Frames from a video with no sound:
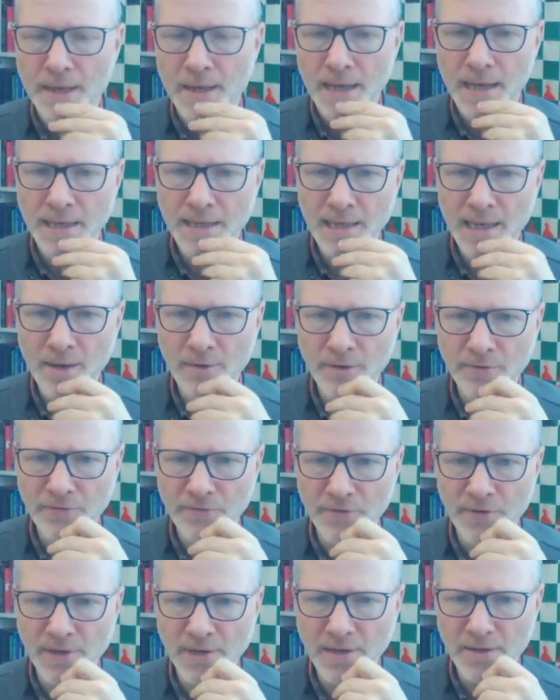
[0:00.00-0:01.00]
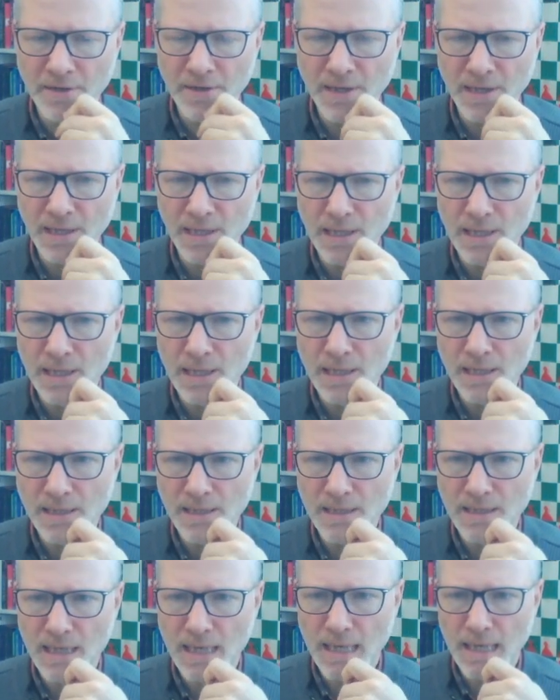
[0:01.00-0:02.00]
And now the funny thing
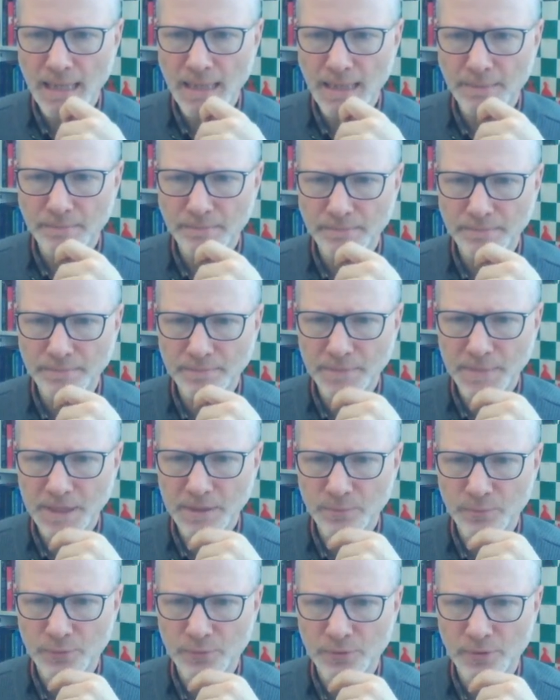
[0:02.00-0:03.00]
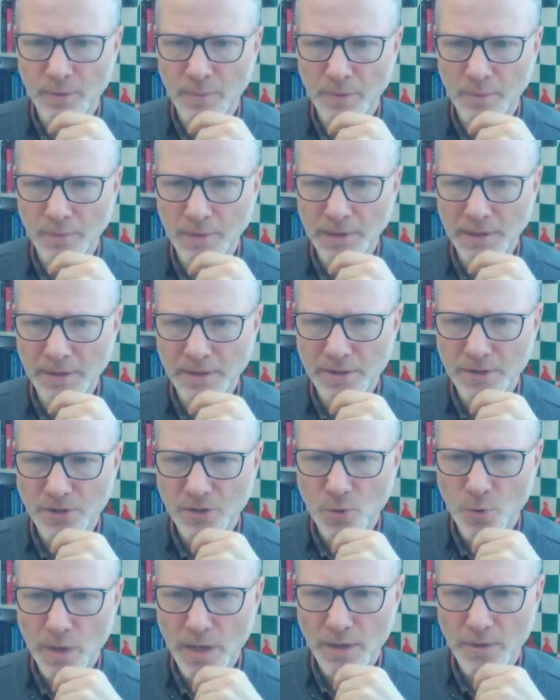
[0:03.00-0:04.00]
is that probably the
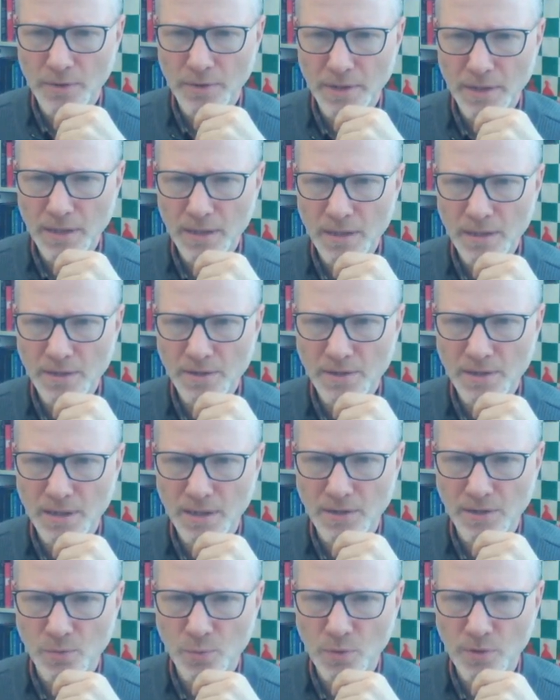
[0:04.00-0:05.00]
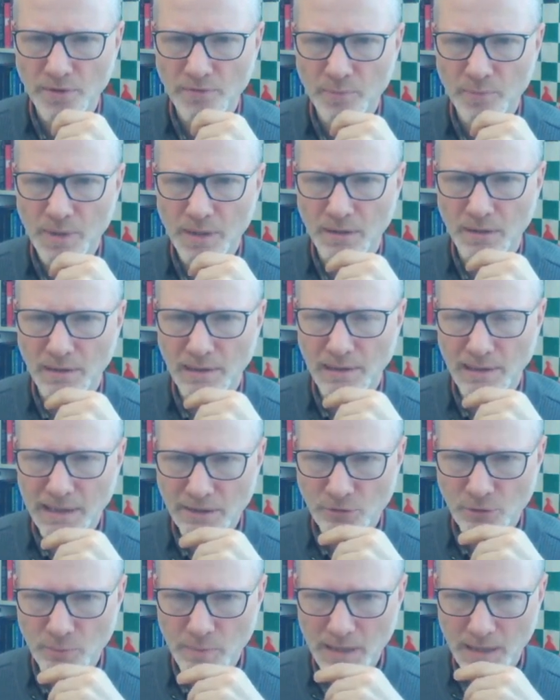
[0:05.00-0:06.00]
square on e6 would have been a
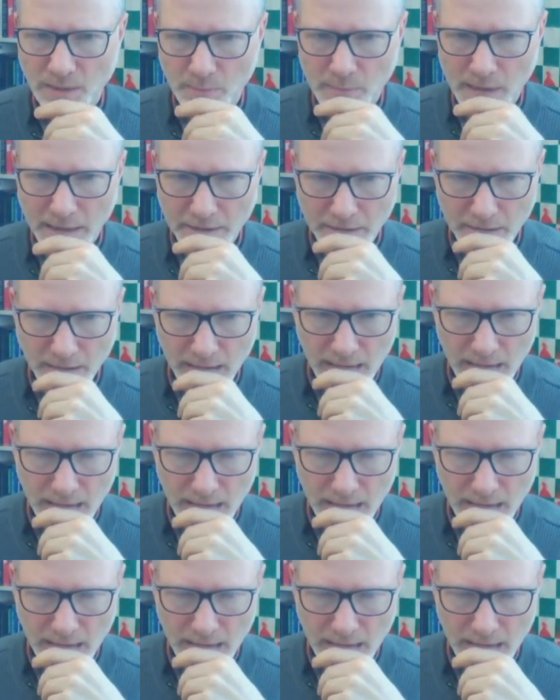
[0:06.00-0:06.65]
little bit better,